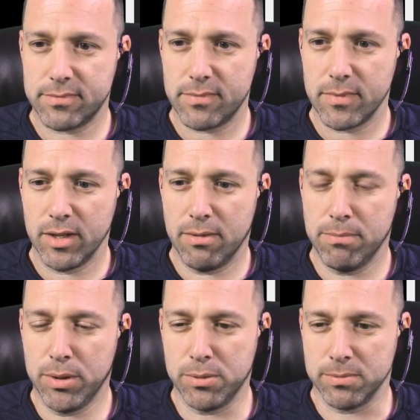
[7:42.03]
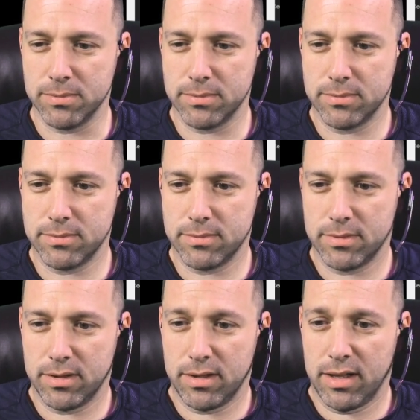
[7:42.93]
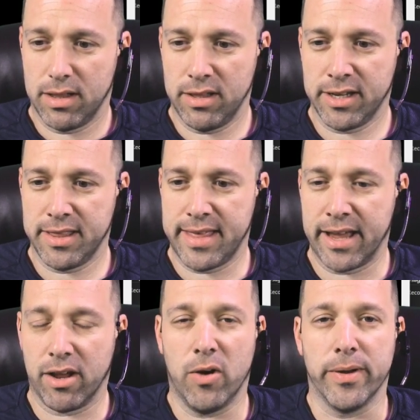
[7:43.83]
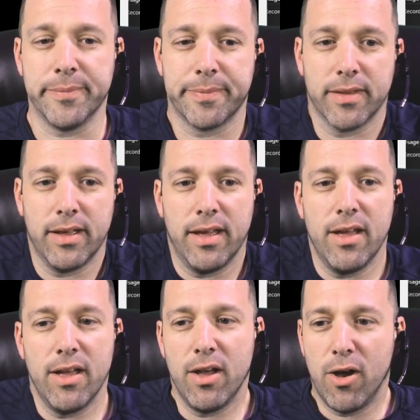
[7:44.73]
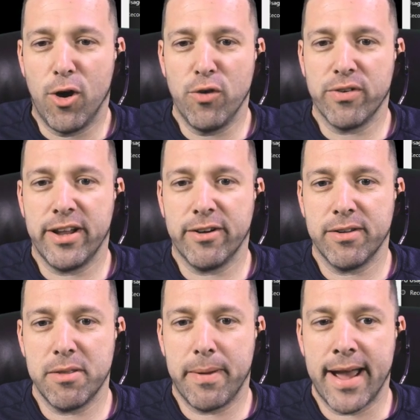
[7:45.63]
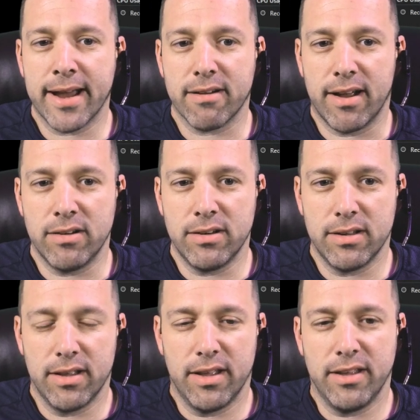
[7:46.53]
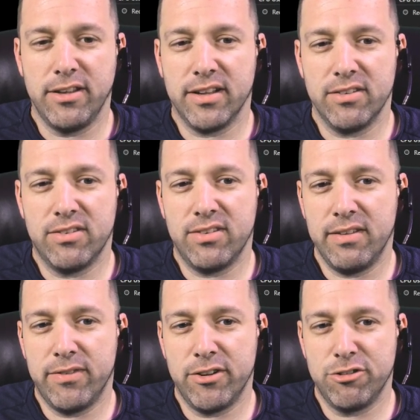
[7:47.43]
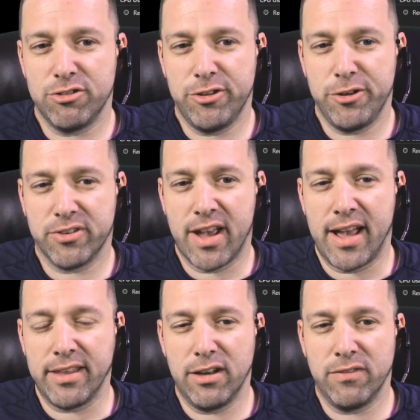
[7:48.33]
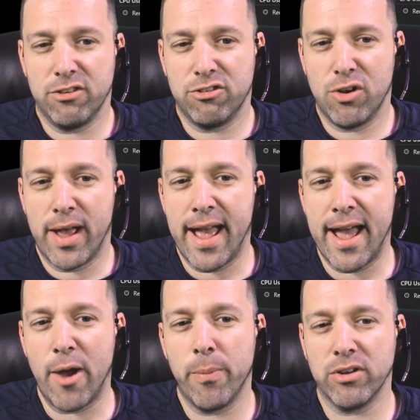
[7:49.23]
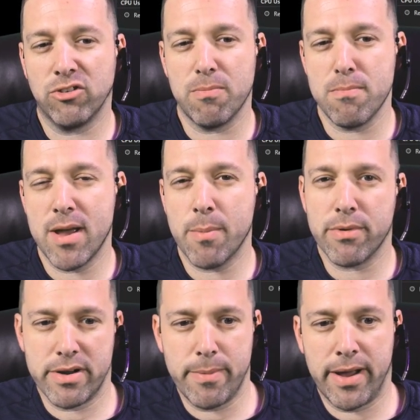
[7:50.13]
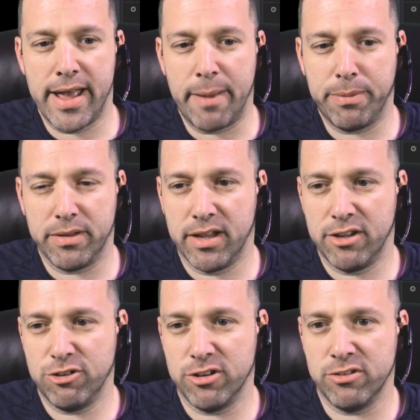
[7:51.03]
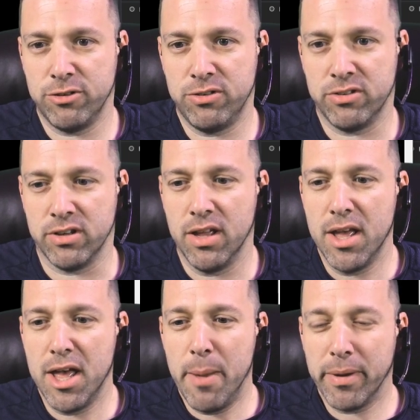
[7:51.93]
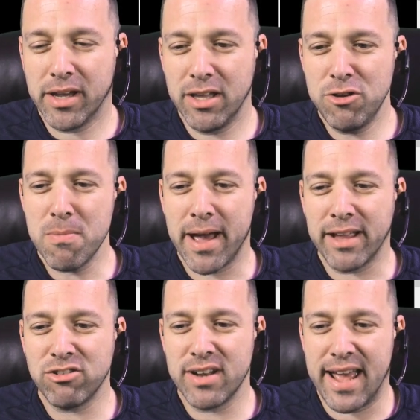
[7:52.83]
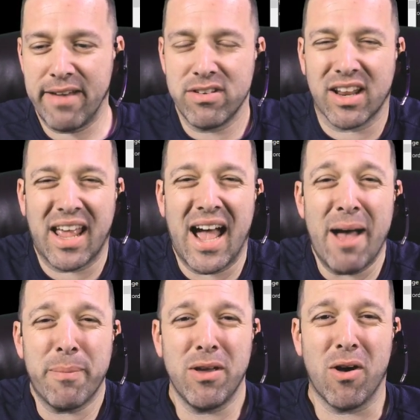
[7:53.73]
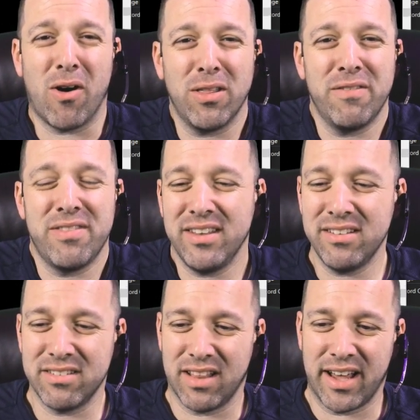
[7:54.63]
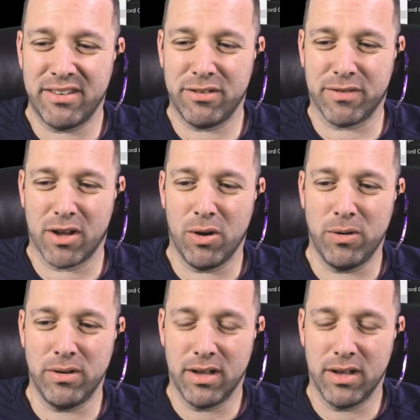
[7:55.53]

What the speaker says: Boom. Look at that going. Over here in the background, you can see Visual Studio is kind enough to show how much memory my application is using. But can you imagine having to copy all of these lines of code?